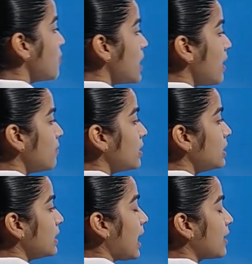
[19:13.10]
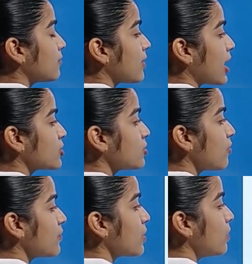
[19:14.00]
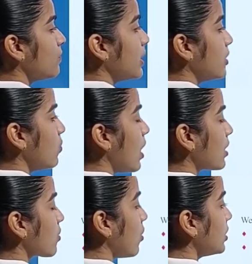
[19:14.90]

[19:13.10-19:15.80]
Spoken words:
have learned that fractions of equal value are called